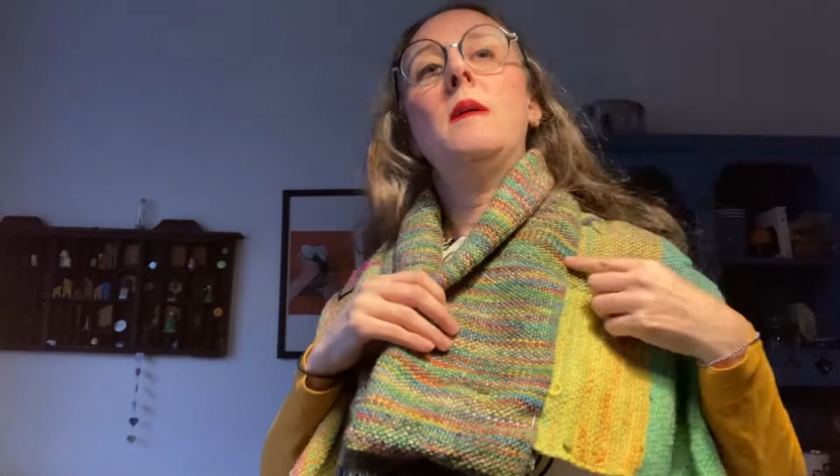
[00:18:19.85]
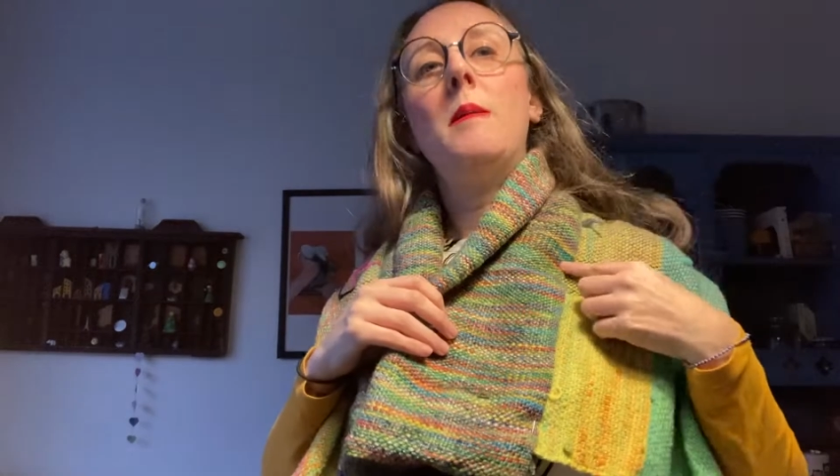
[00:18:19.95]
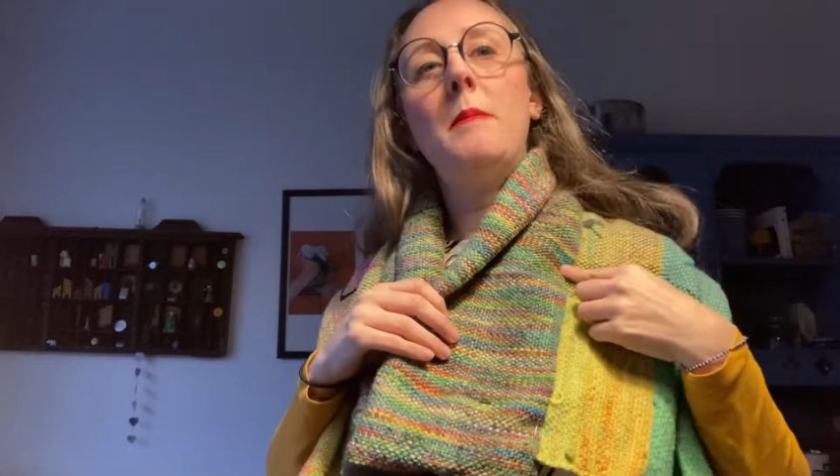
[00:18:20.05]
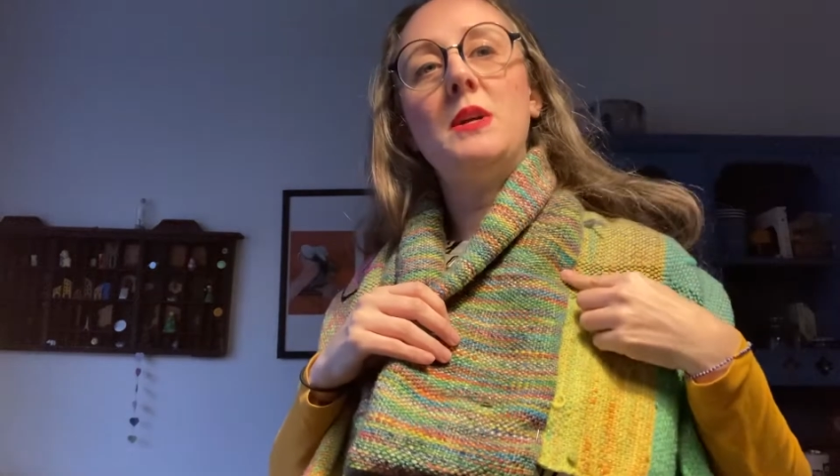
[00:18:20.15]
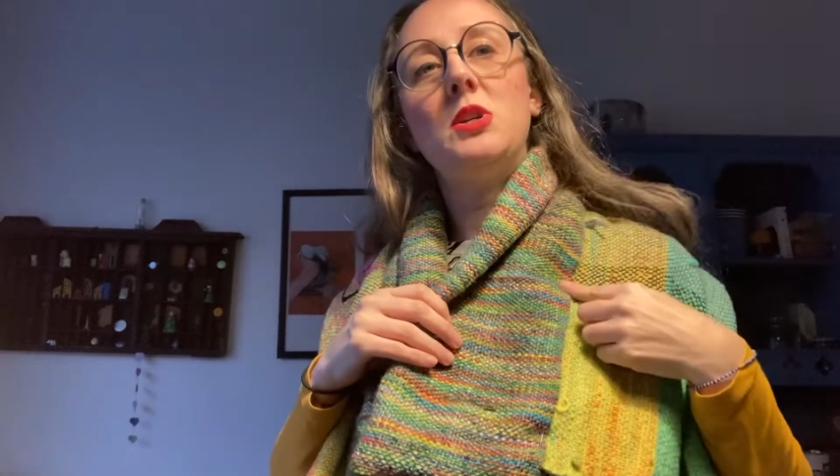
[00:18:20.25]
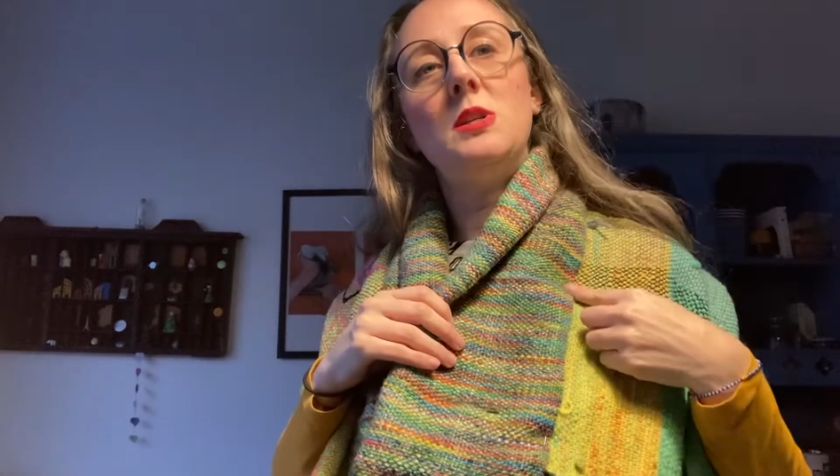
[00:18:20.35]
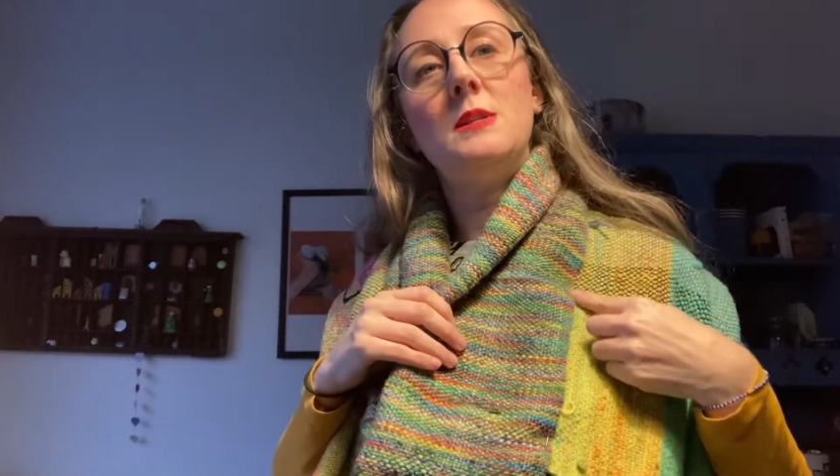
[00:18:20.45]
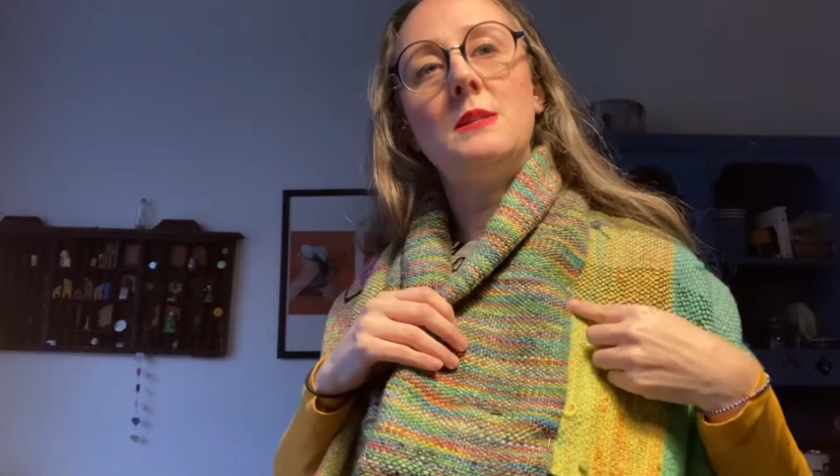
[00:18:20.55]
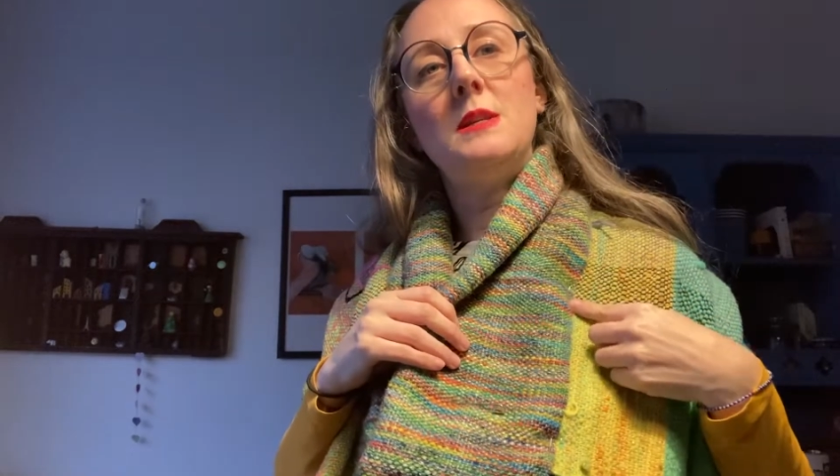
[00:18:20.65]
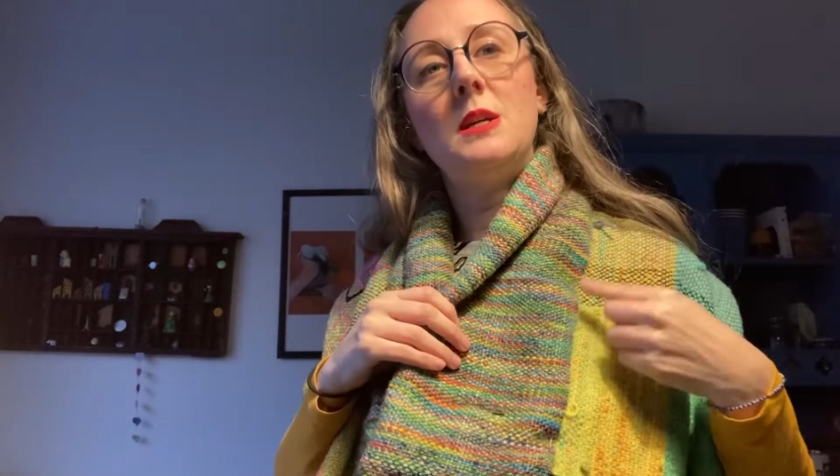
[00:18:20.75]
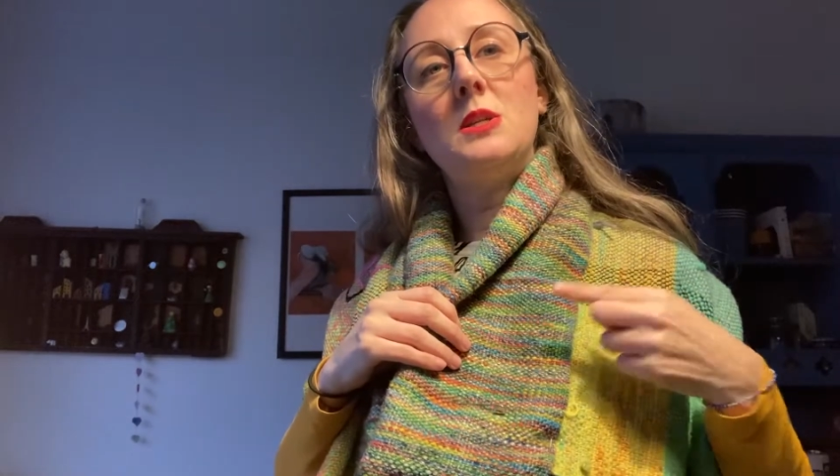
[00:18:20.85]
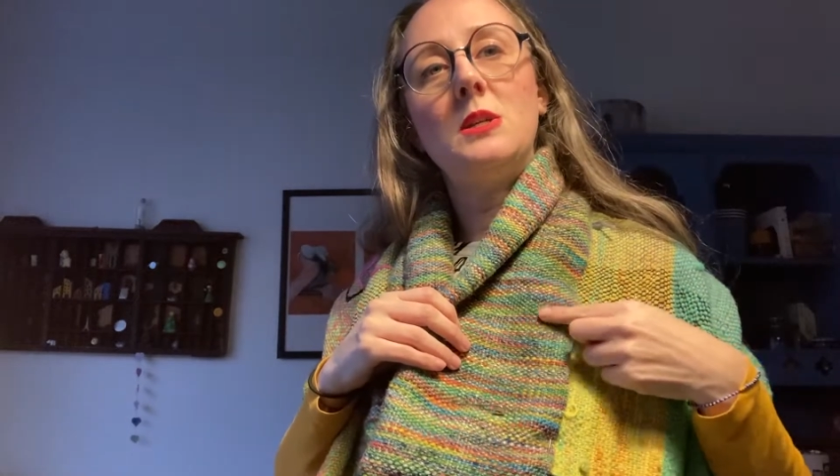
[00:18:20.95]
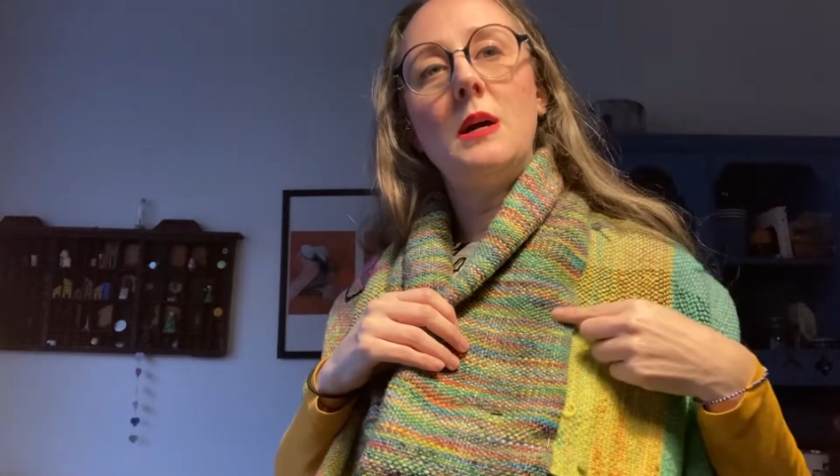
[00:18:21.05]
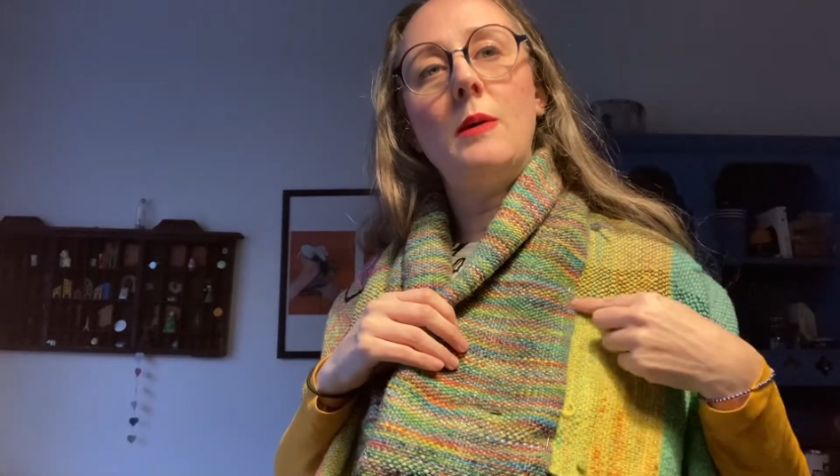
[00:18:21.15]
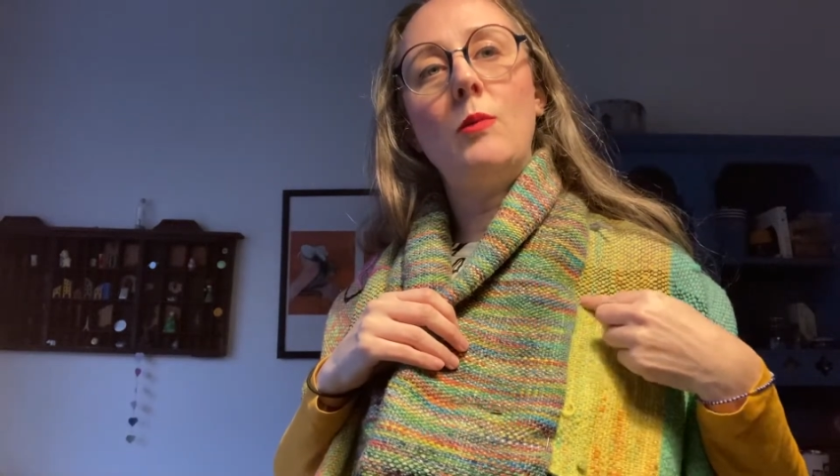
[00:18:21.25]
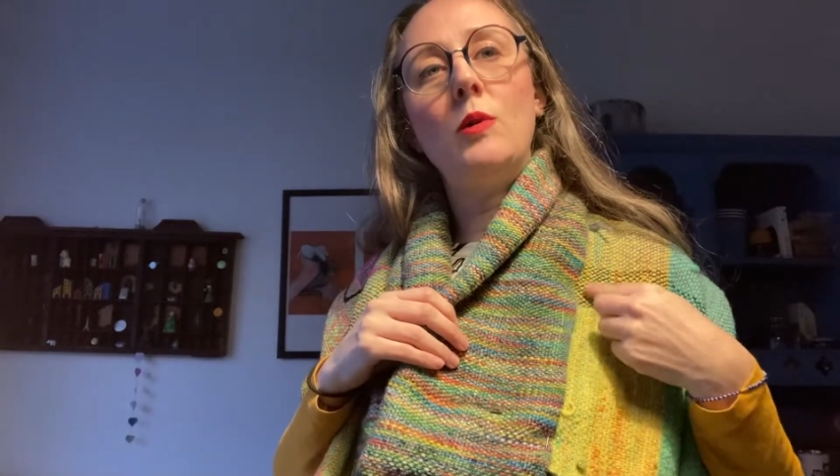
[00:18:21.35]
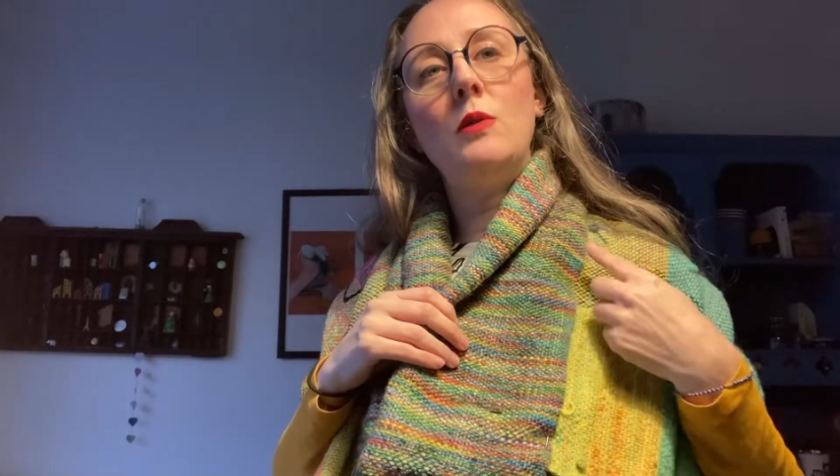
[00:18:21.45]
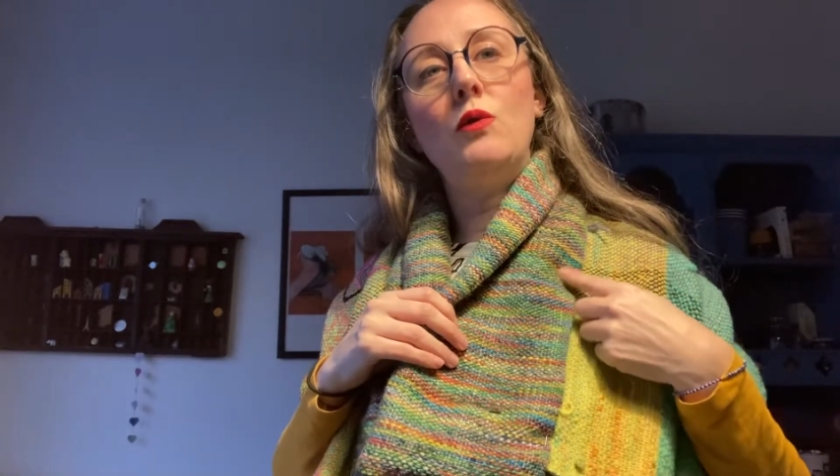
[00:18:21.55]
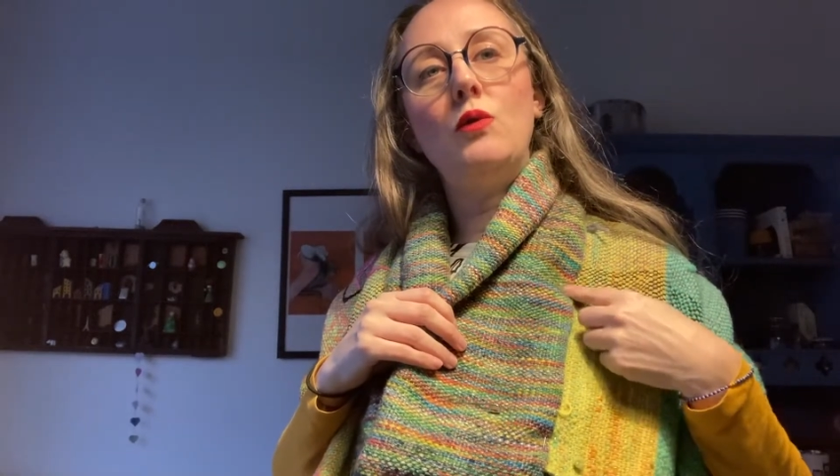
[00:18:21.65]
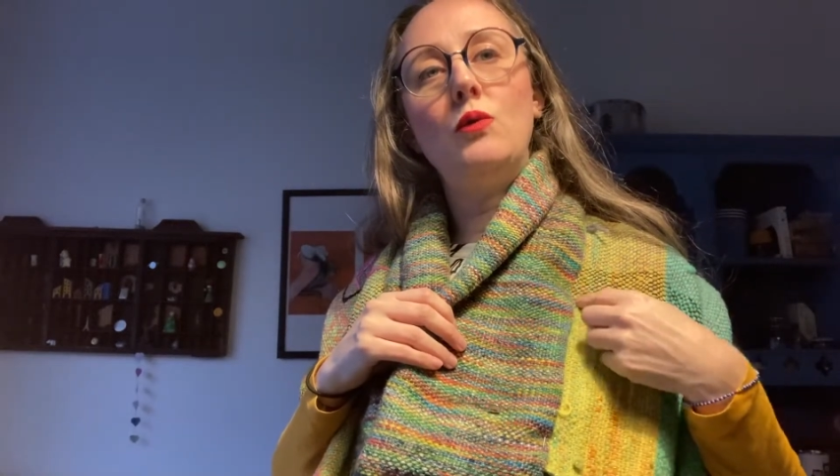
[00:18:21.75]
machine stitch, I'm going
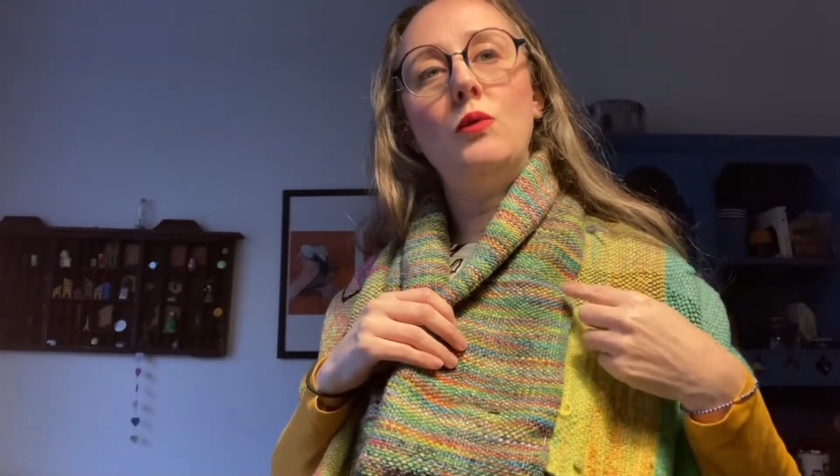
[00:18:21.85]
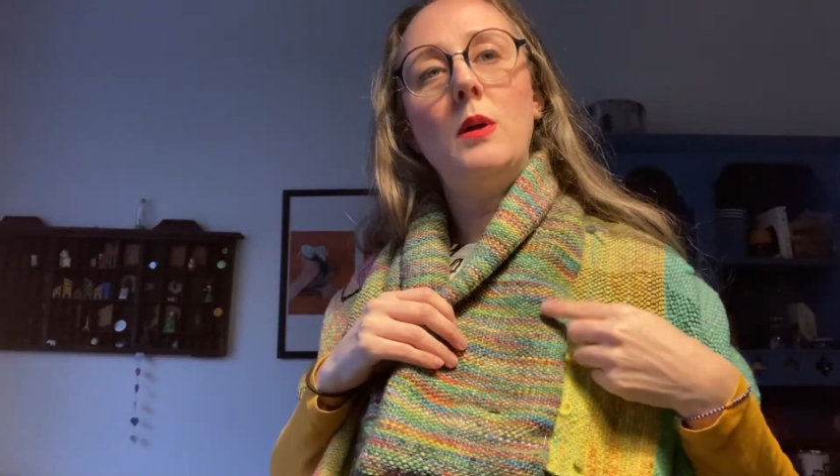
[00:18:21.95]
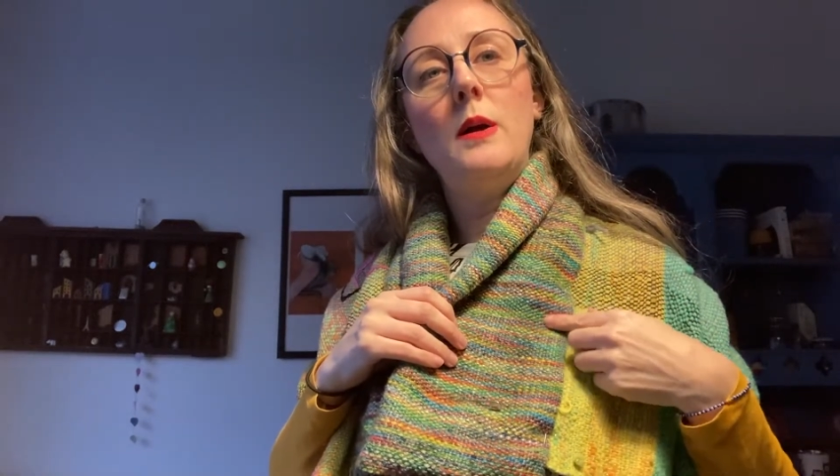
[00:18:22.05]
to